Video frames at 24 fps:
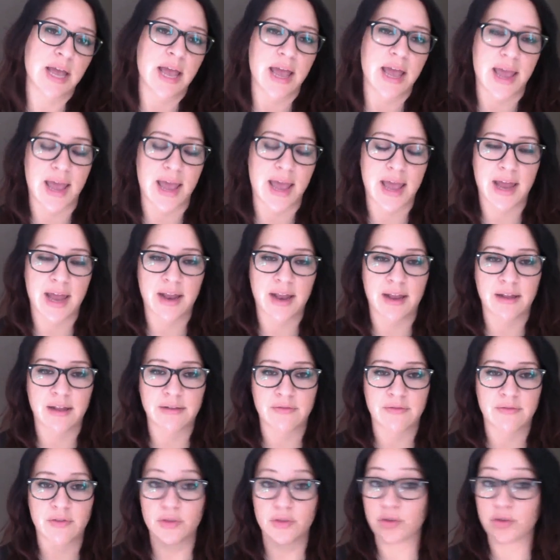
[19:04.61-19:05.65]
And
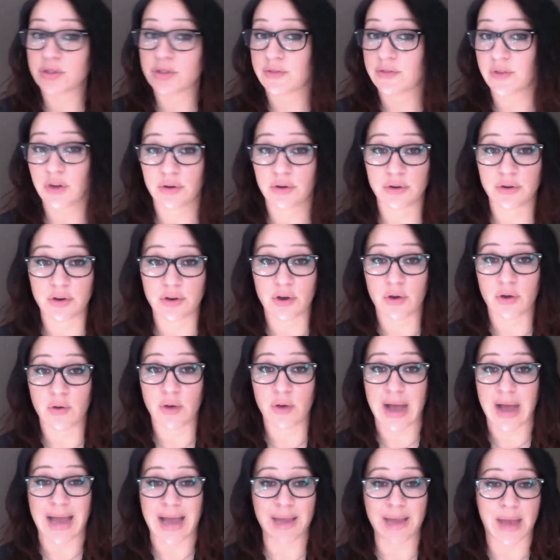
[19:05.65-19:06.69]
for those of you who don't know,
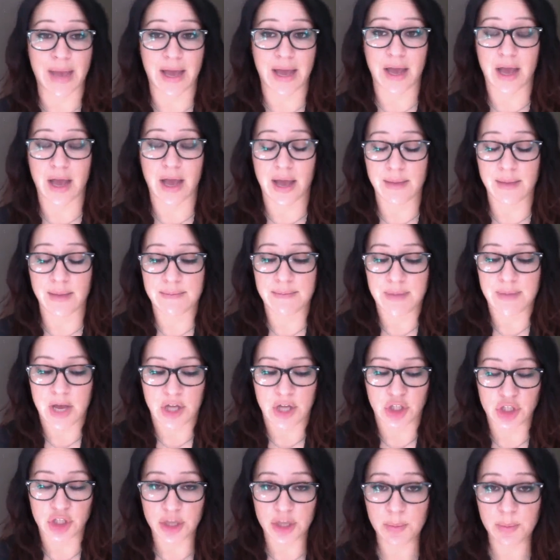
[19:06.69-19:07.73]
I'm I'm
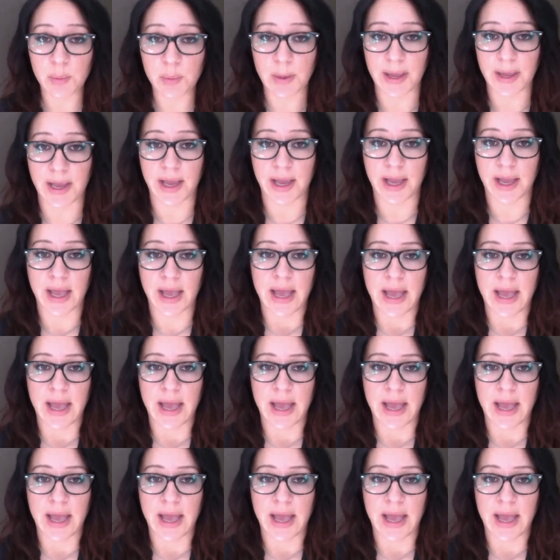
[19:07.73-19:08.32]
Ojibwe,